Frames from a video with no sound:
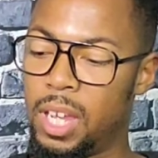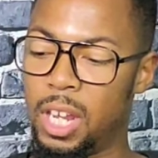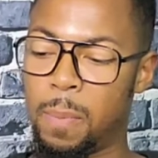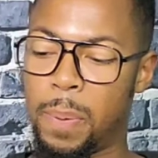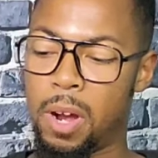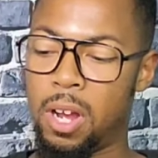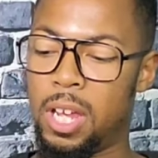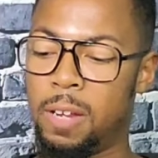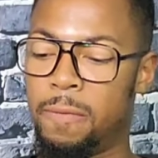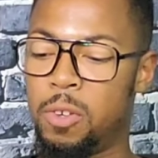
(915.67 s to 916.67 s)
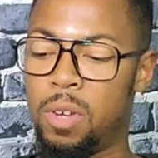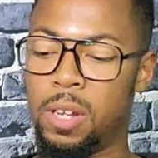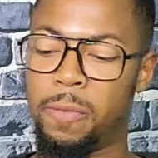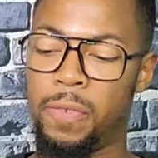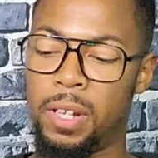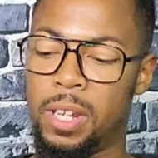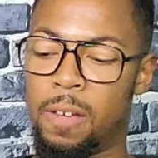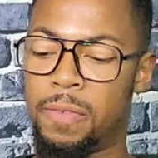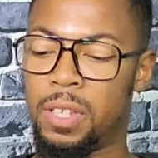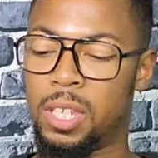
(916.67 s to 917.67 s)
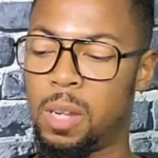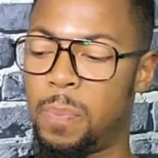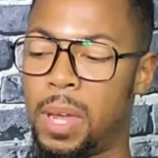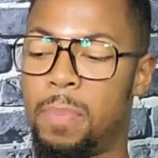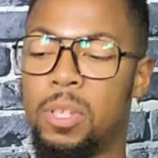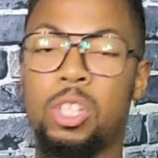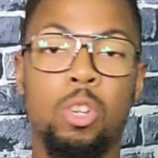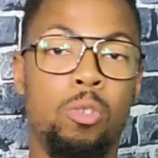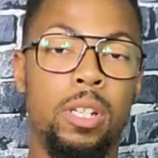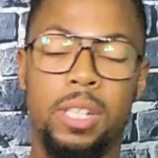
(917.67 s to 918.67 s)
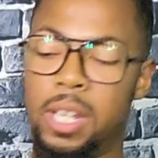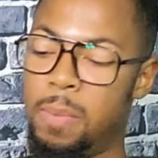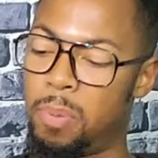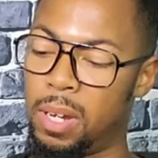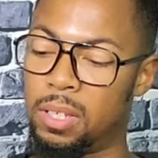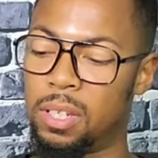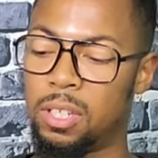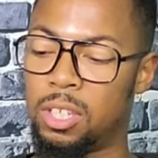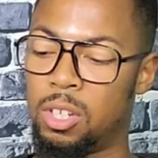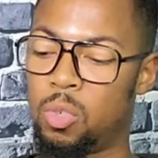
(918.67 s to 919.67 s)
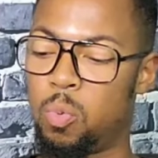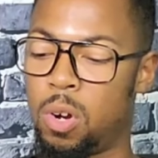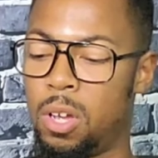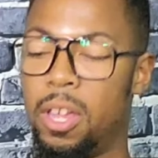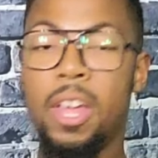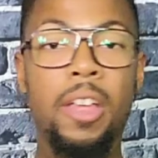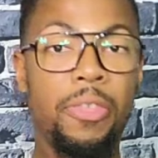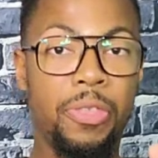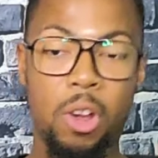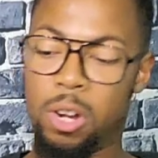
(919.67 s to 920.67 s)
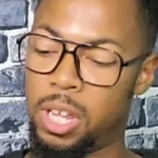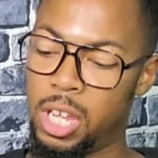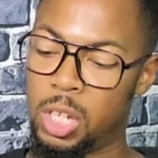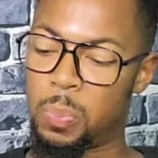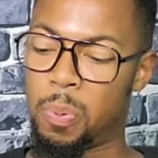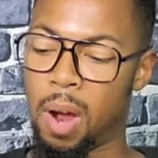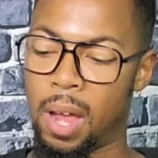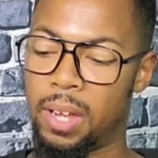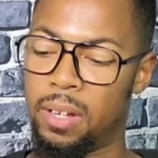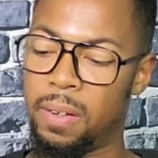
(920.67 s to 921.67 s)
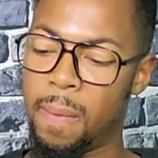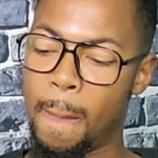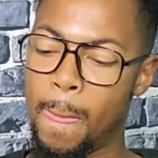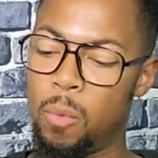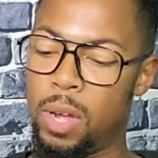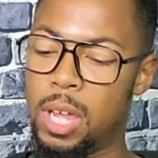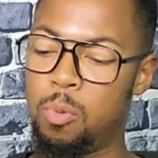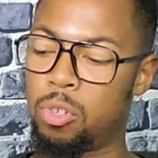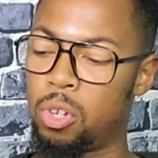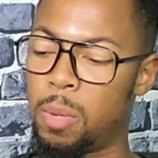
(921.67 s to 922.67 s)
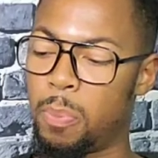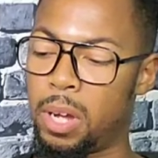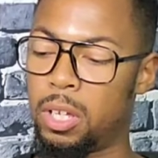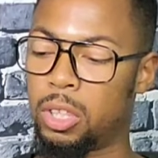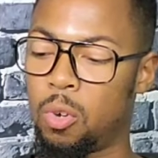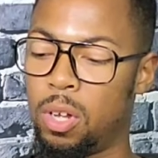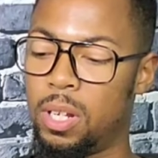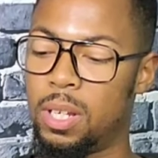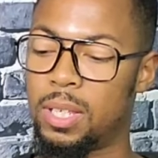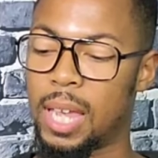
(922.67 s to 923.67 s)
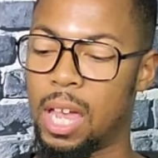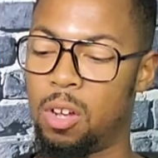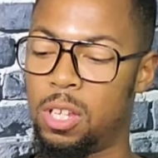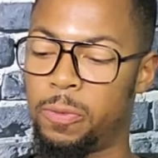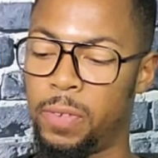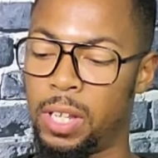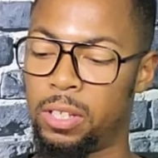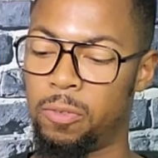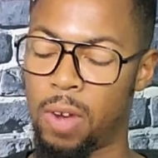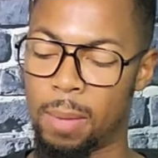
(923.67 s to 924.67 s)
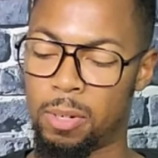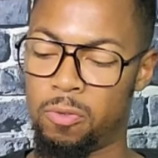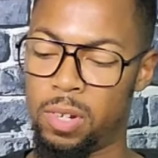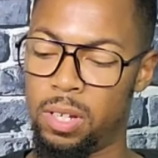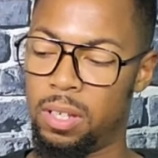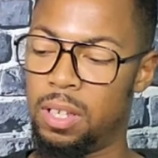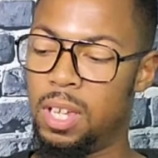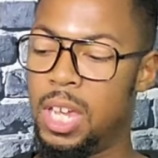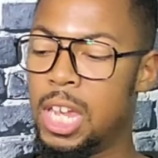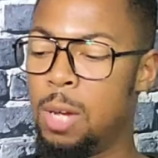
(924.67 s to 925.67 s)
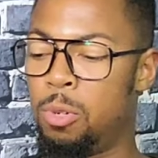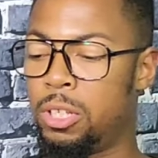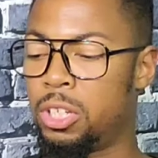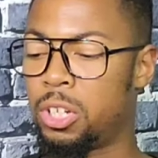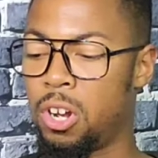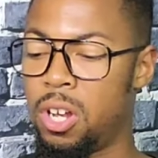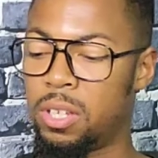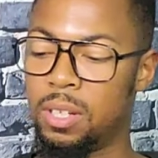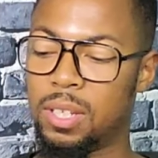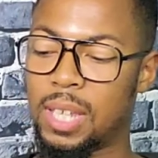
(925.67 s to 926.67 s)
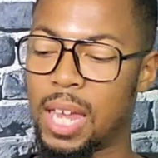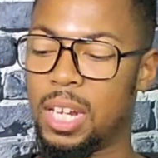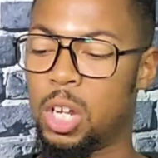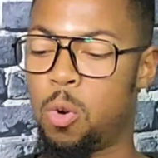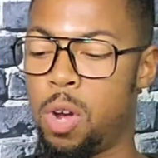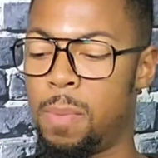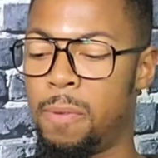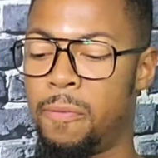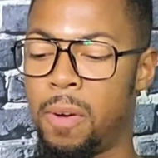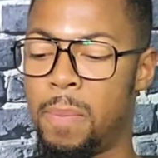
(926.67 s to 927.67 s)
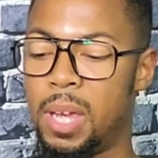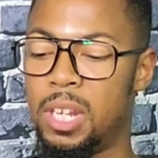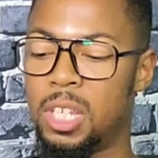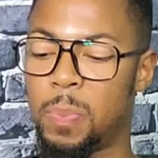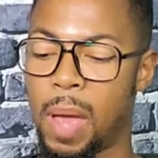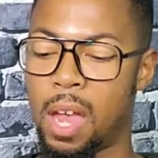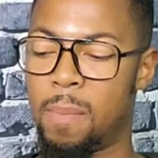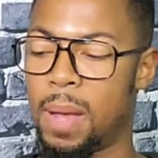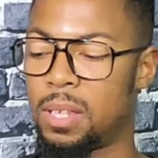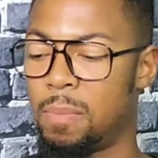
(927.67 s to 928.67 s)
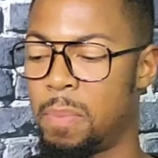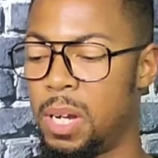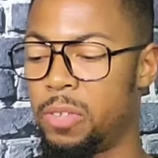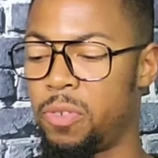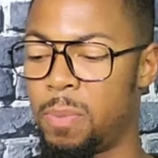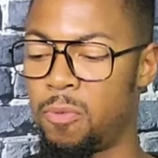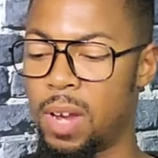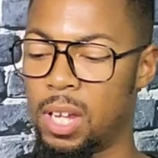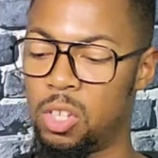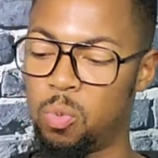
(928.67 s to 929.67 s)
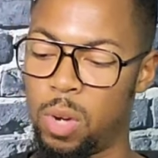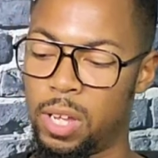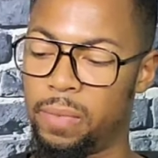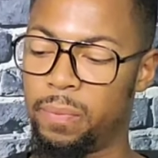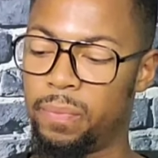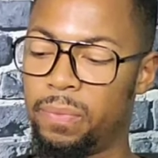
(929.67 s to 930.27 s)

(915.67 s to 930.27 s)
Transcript: In a parent interview in the Philadelphia City paper, Schoolie D brings us into his world 30 years prior when he was on the brink of throwing in the towel on his fledgling rap career. He was discouraged and decided to quit before being inspired by some buddies from around his way.